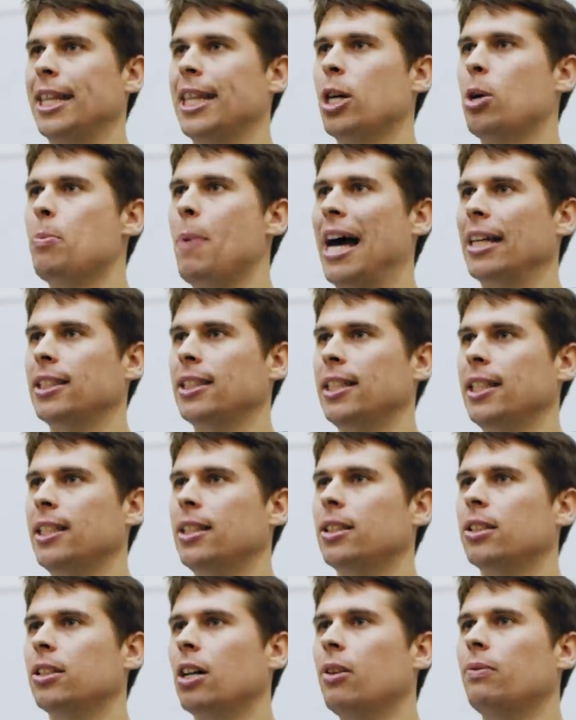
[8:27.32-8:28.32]
and their capacity
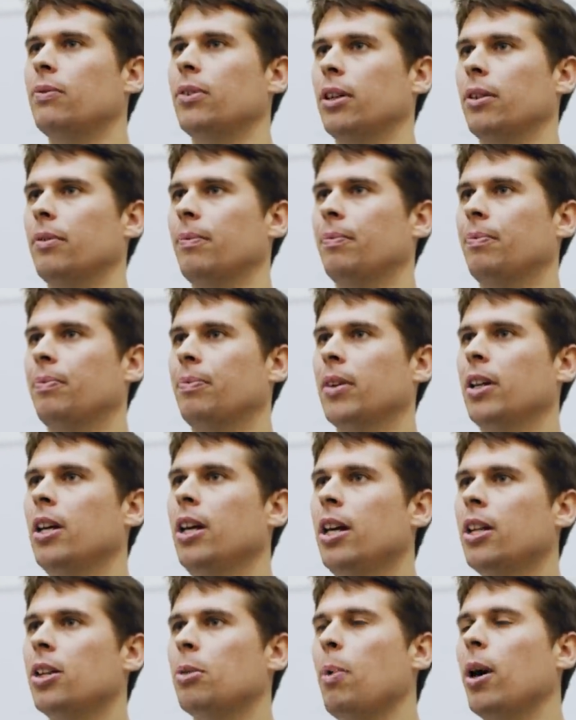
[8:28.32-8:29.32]
to suffer
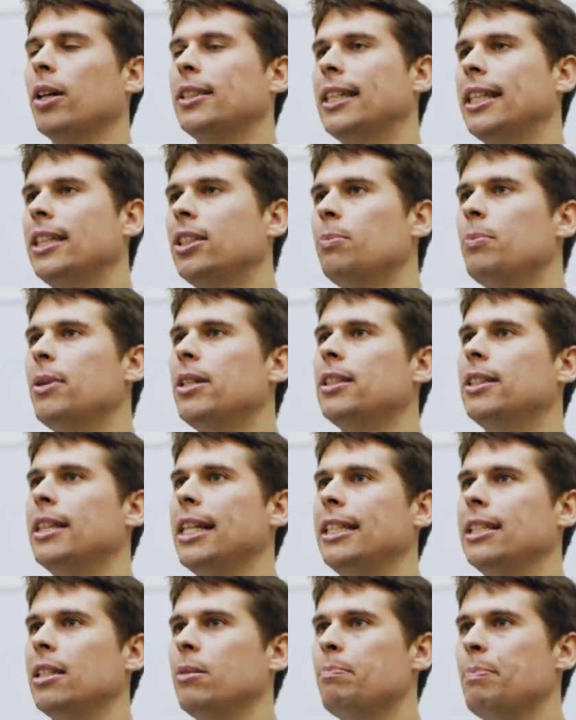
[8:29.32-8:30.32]
the participants
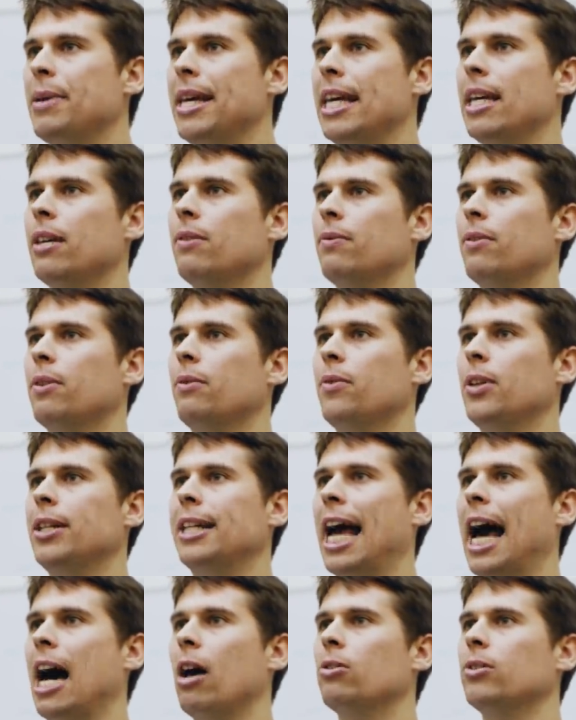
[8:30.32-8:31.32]
eating beef
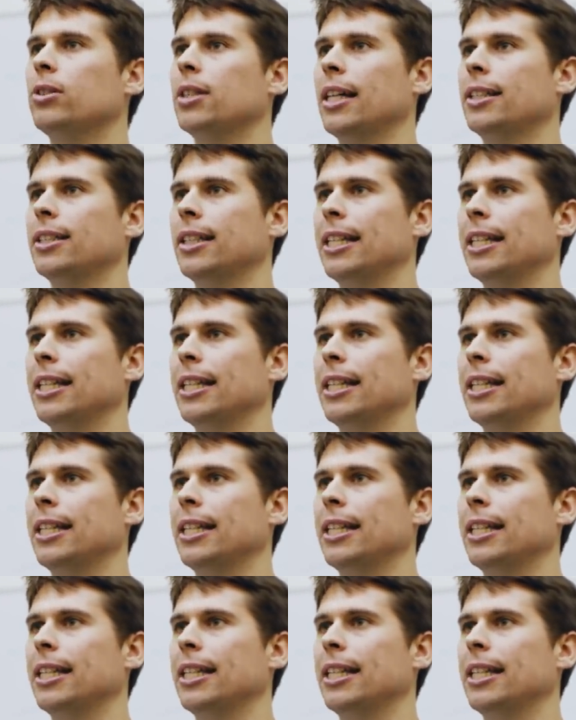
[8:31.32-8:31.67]
feed cows are